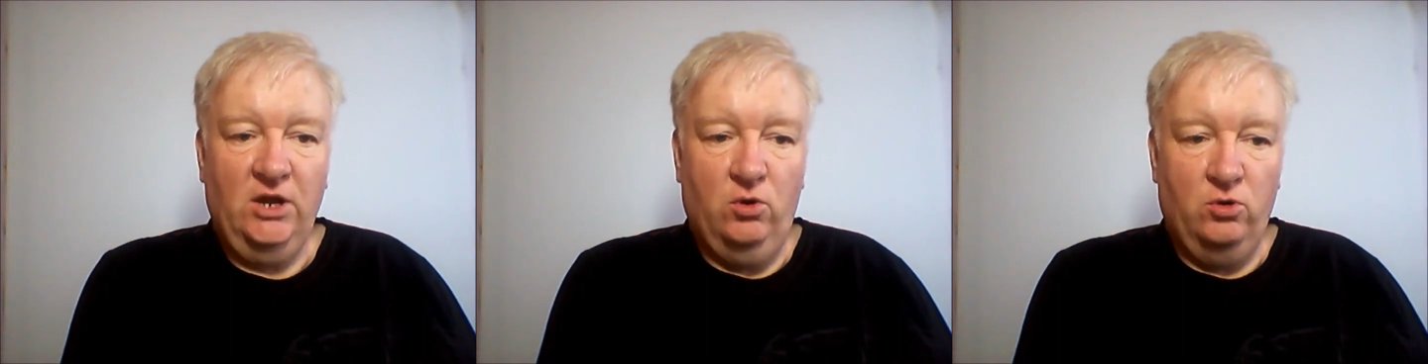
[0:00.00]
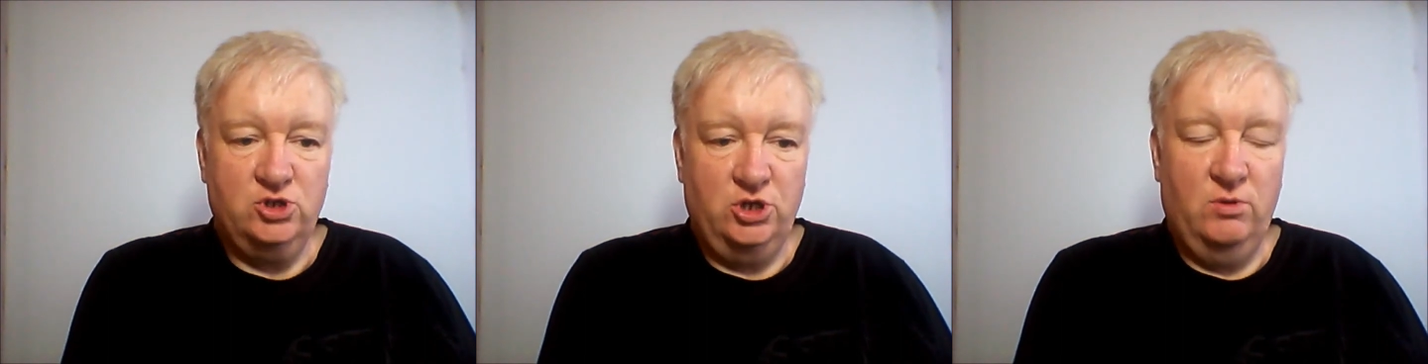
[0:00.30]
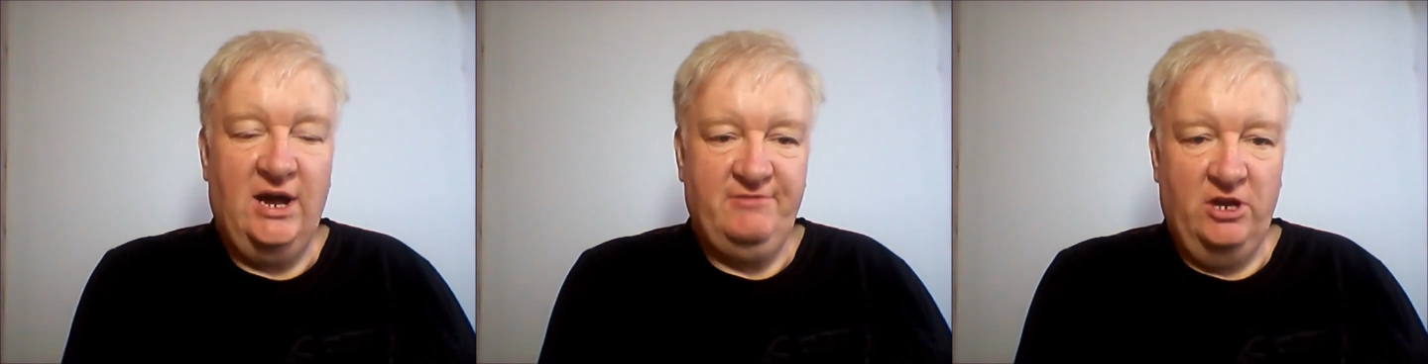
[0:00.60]
also
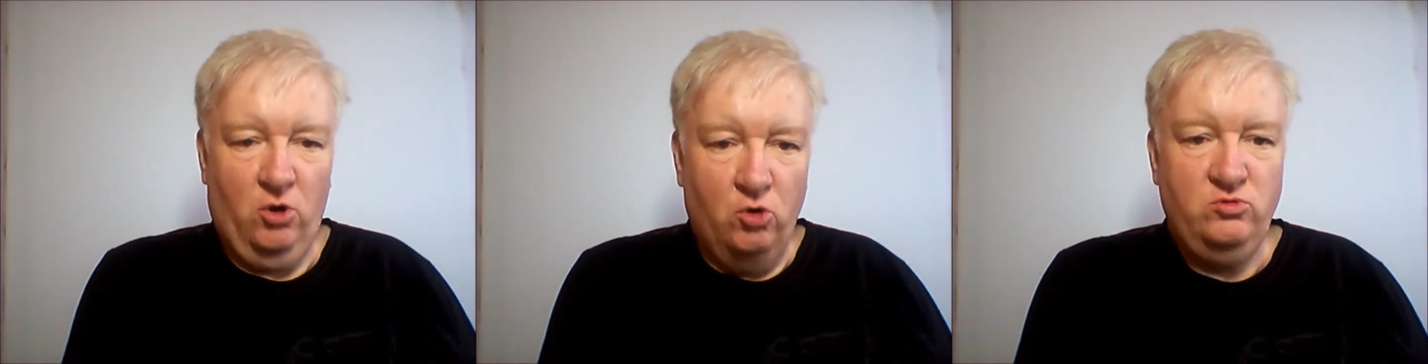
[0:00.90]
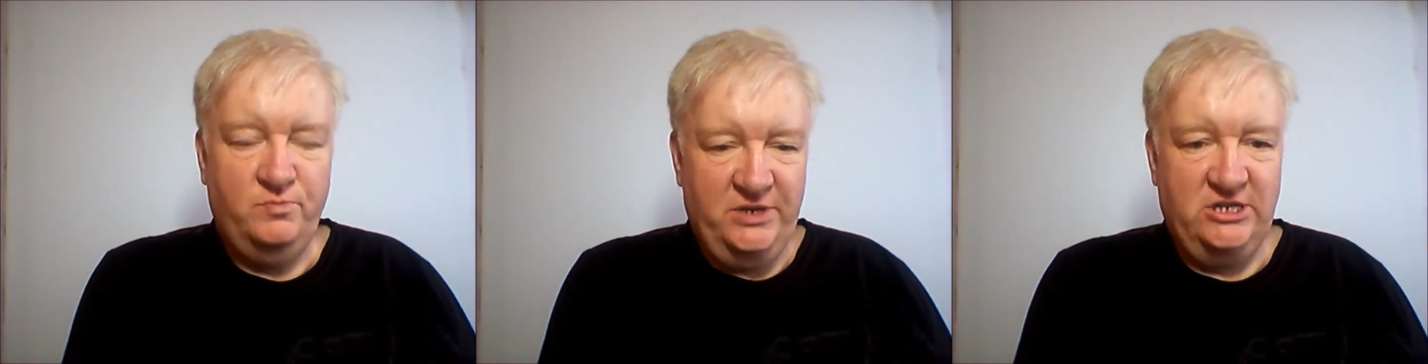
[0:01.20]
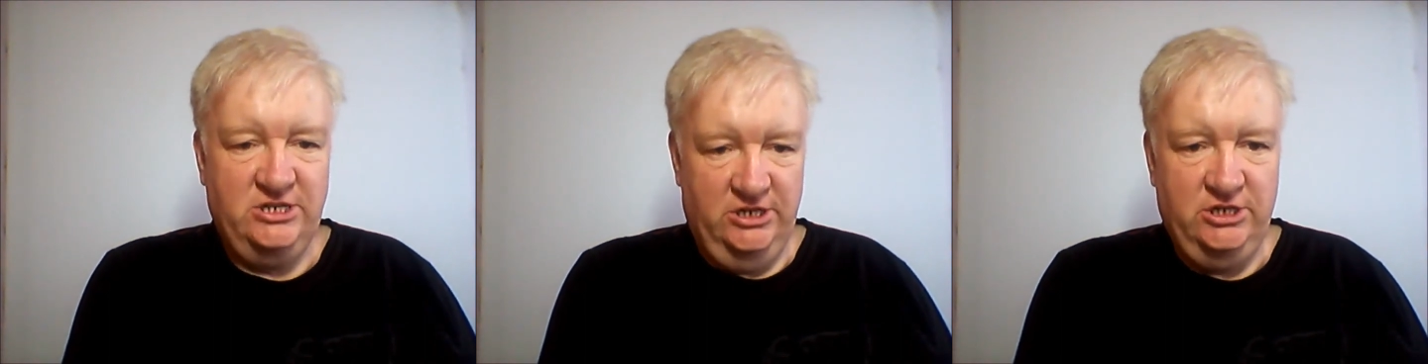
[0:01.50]
have their own
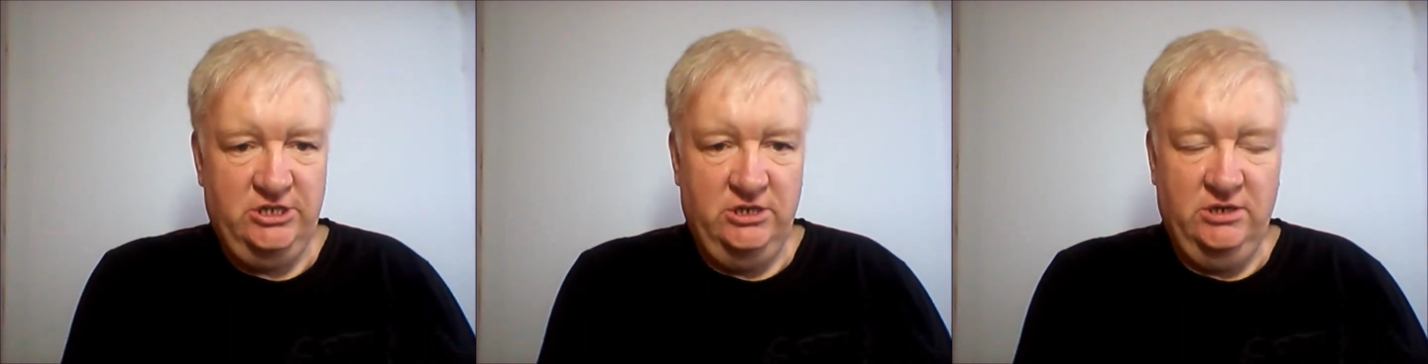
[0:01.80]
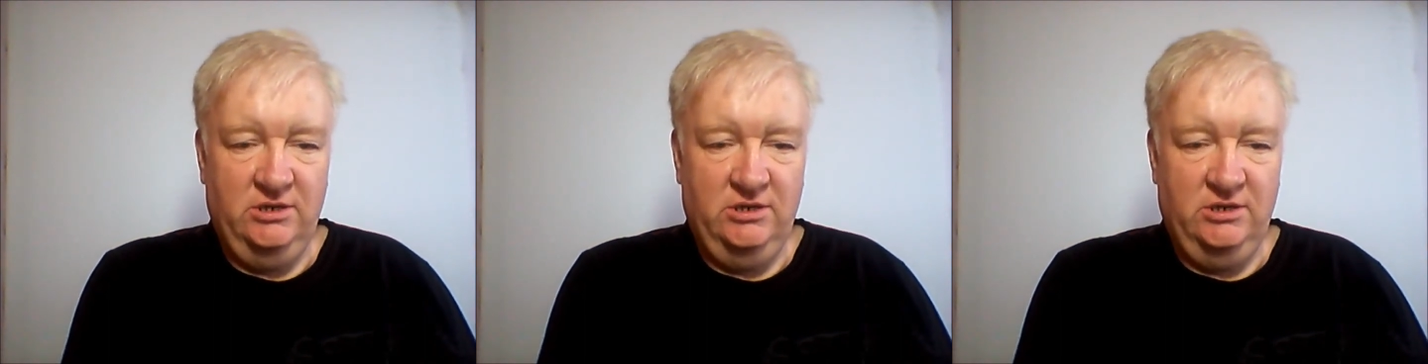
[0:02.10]
business